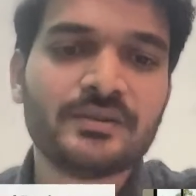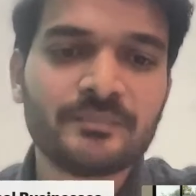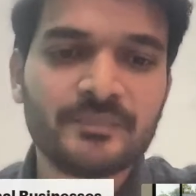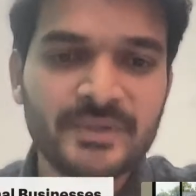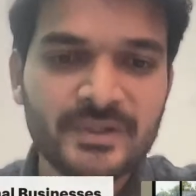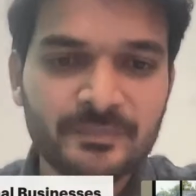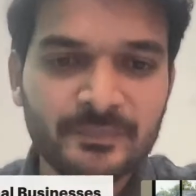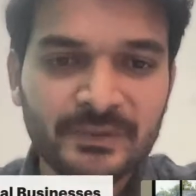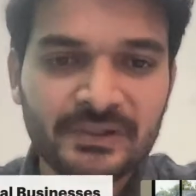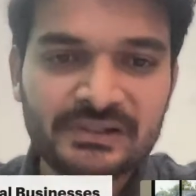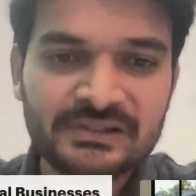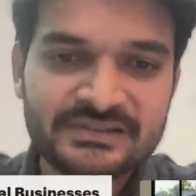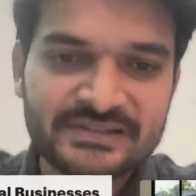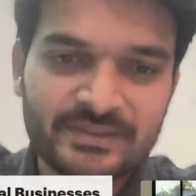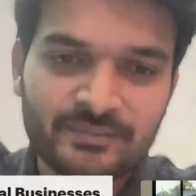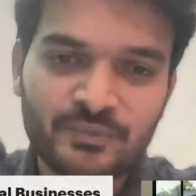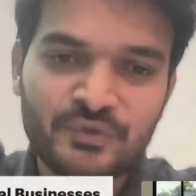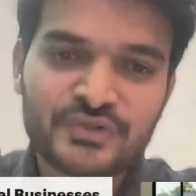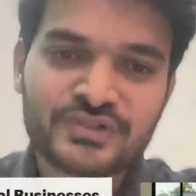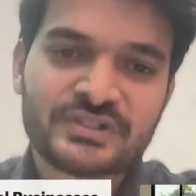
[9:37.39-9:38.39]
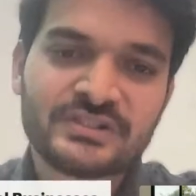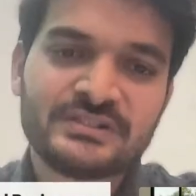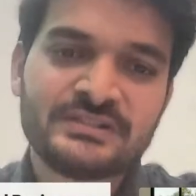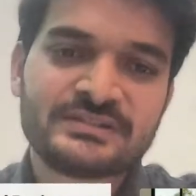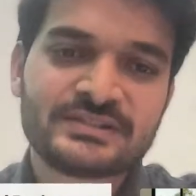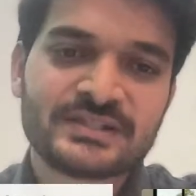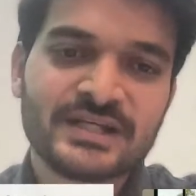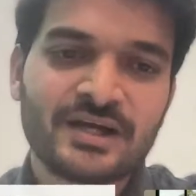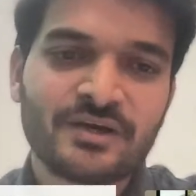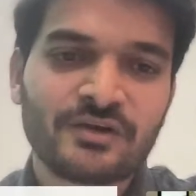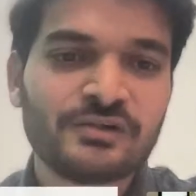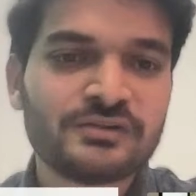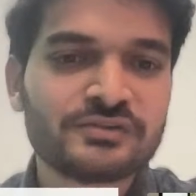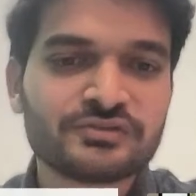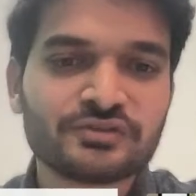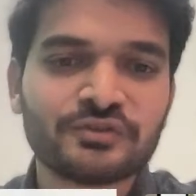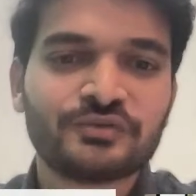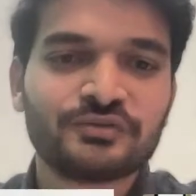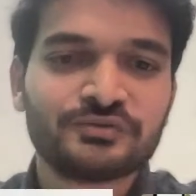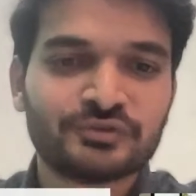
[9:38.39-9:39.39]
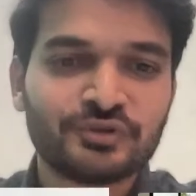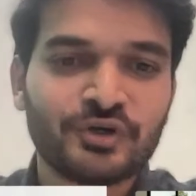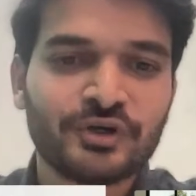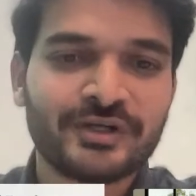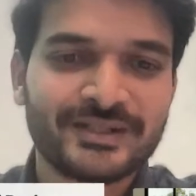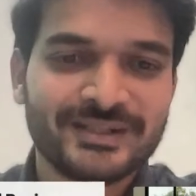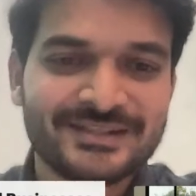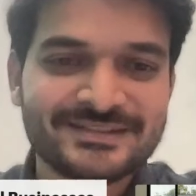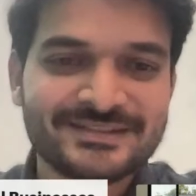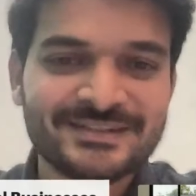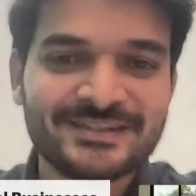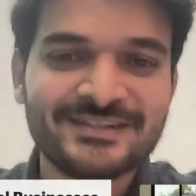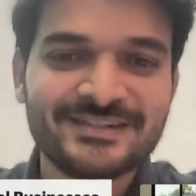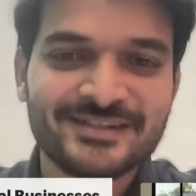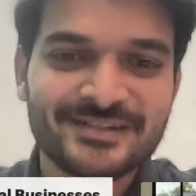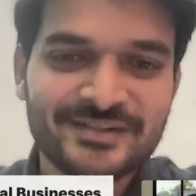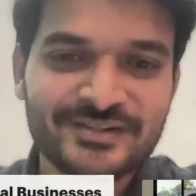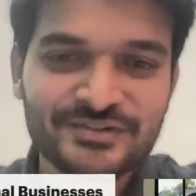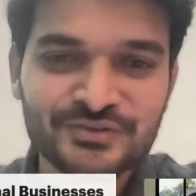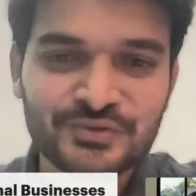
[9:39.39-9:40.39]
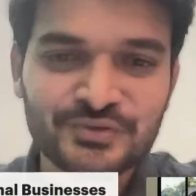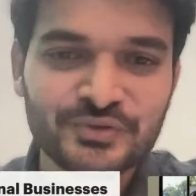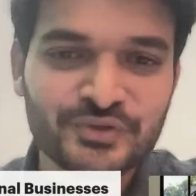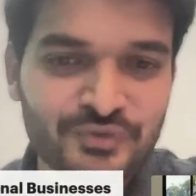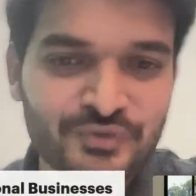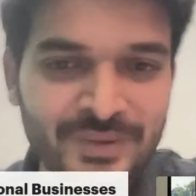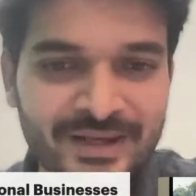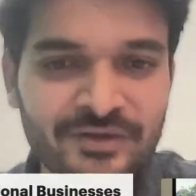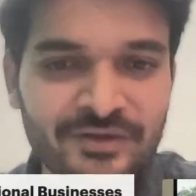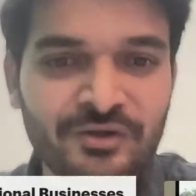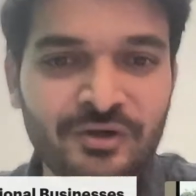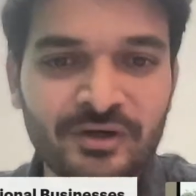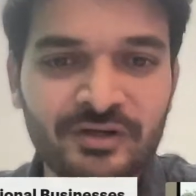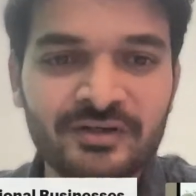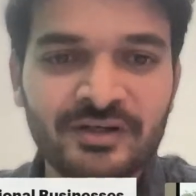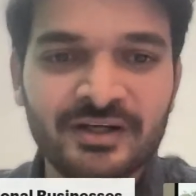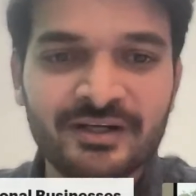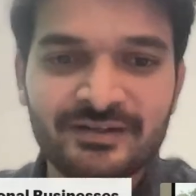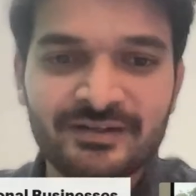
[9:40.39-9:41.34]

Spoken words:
people's emotions are also not easily understood. You might not